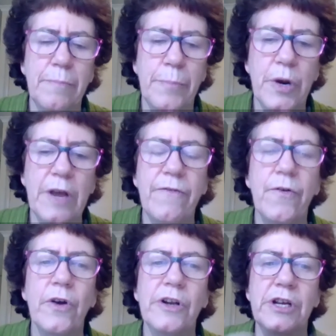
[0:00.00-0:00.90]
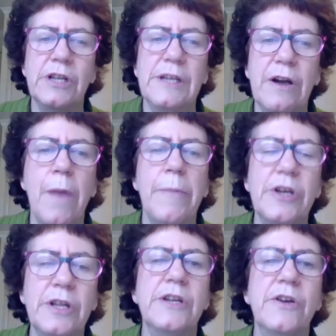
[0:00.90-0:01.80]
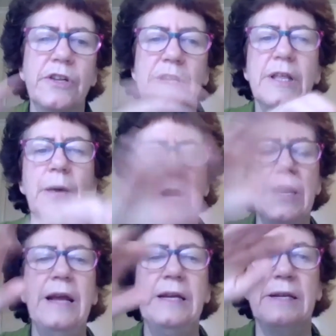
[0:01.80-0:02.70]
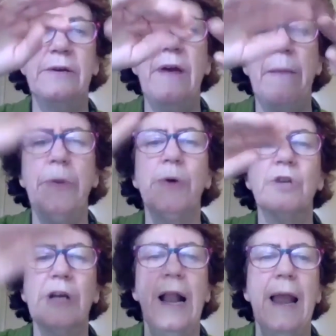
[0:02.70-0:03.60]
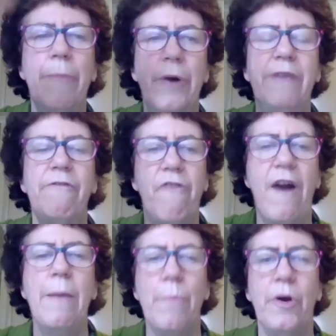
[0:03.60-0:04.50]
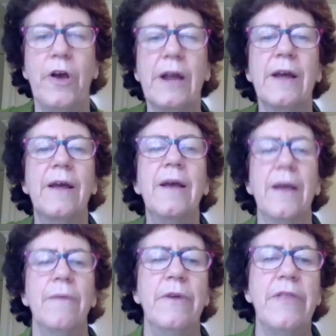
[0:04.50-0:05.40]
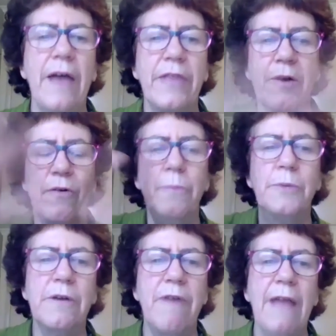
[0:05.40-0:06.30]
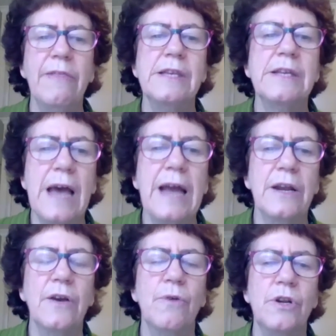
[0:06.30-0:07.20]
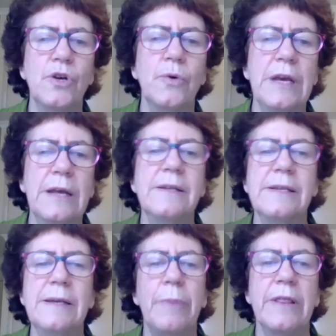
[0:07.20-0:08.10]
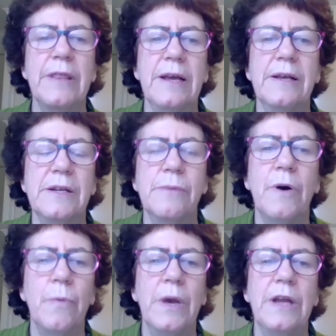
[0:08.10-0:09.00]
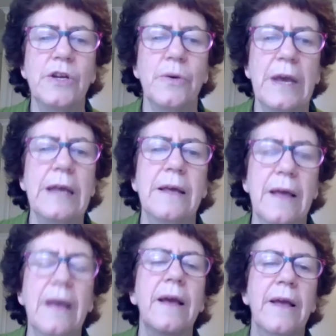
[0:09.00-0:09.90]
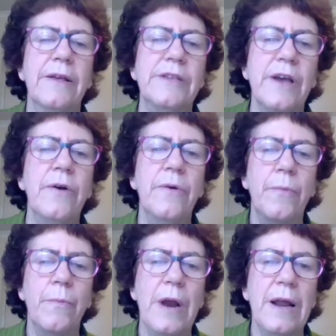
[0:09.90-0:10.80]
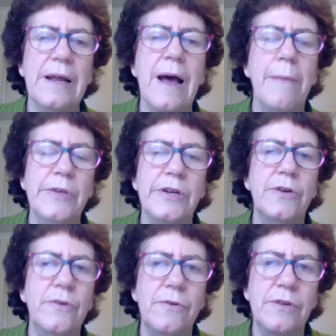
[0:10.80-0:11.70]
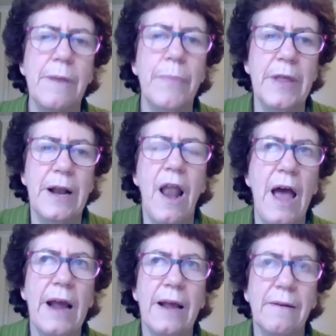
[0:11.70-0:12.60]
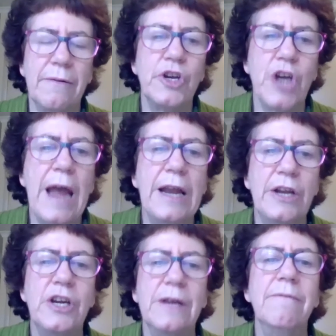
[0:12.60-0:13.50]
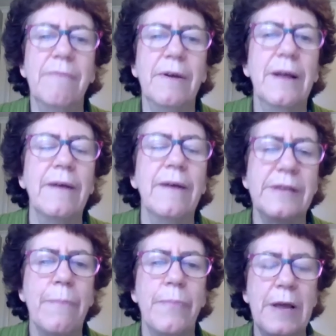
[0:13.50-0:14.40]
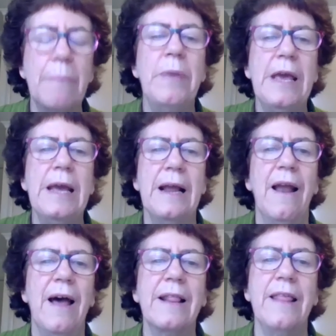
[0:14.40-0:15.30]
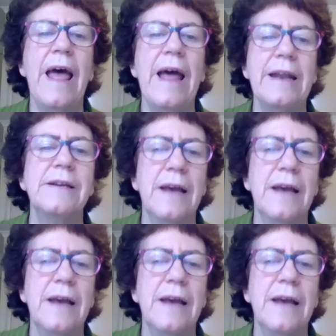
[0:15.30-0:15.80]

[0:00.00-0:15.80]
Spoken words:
putting forward to Zero Emissions Noosa that we need to build a collaborative framework with other groups around the state who are doing similar things to what we're doing. So when it comes to something like changing something big like that,